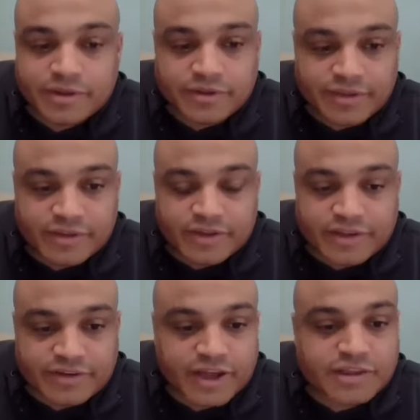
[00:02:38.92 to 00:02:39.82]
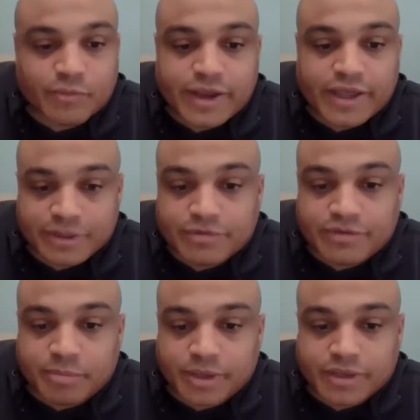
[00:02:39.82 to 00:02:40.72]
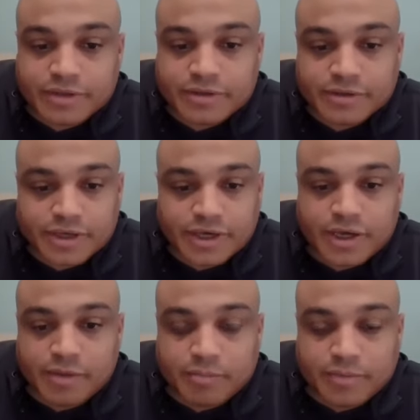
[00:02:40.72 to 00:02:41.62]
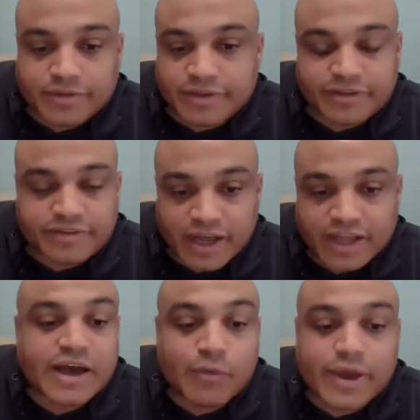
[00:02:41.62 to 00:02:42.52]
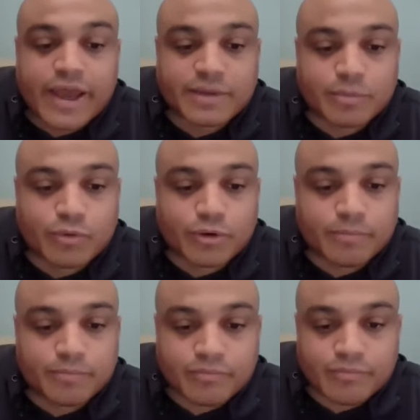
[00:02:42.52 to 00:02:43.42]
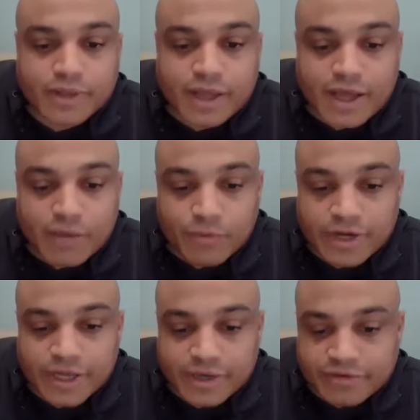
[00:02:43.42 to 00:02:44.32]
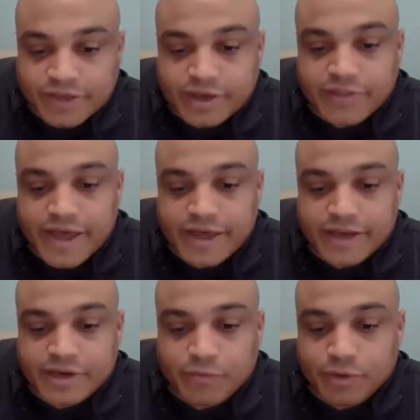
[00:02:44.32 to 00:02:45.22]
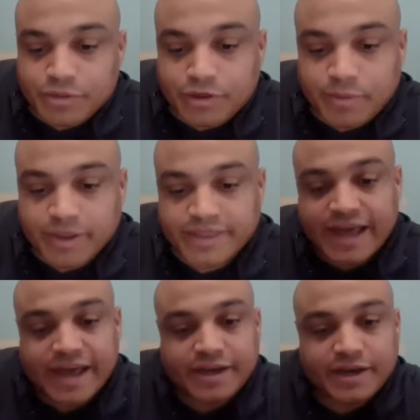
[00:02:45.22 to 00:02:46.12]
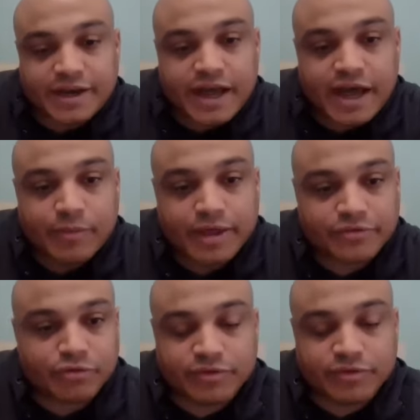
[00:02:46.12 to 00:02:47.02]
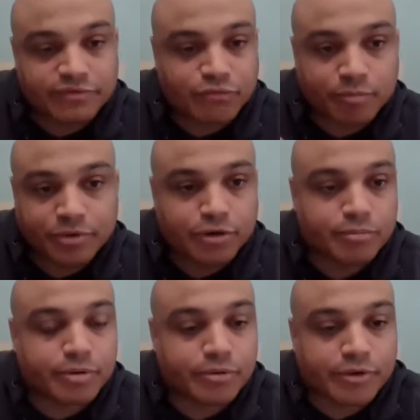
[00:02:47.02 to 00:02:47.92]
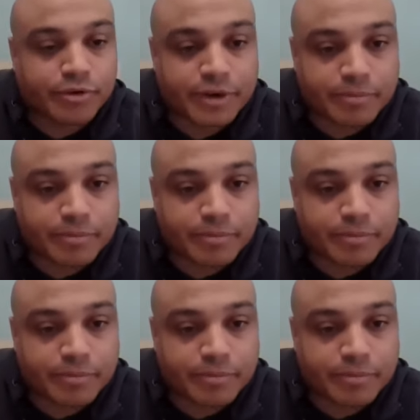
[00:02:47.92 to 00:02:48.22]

said that that's not the way it used to be, but he said it's not that way anymore. I wanted to get your take on that and what you thought about that and how that sort of has informed your own program.